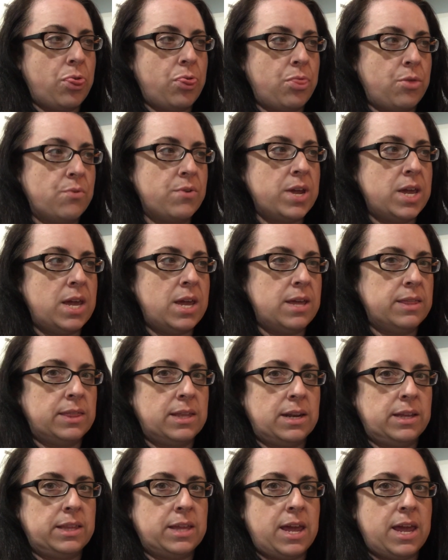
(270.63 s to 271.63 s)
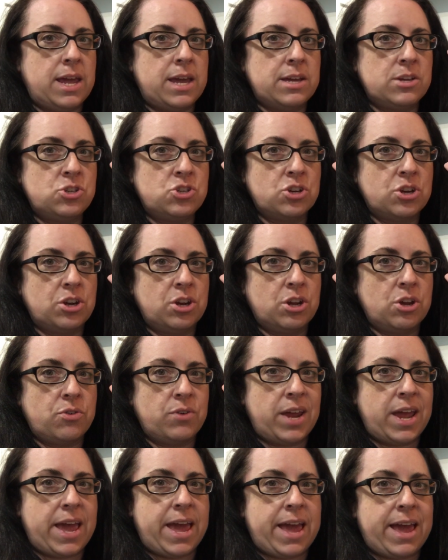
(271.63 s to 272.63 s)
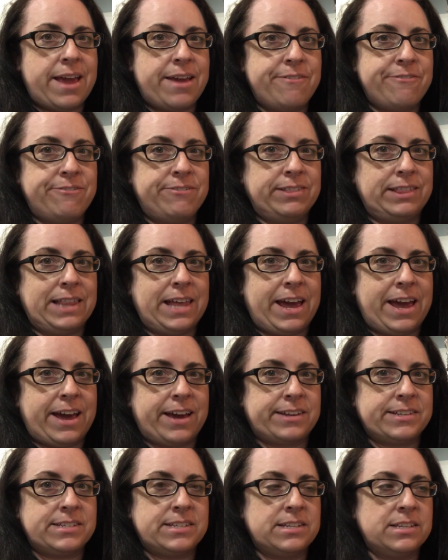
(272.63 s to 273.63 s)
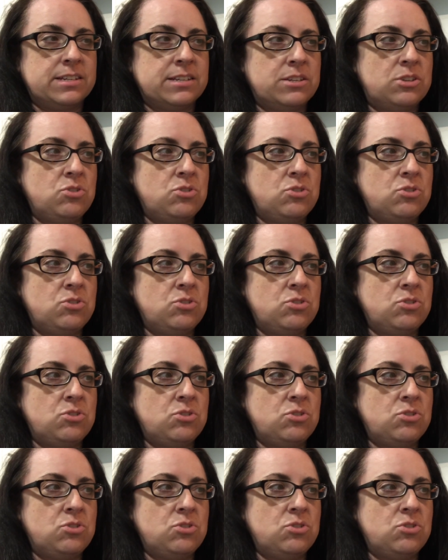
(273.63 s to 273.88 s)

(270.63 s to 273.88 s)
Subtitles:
3, and then on the and, you're going to go to A flat.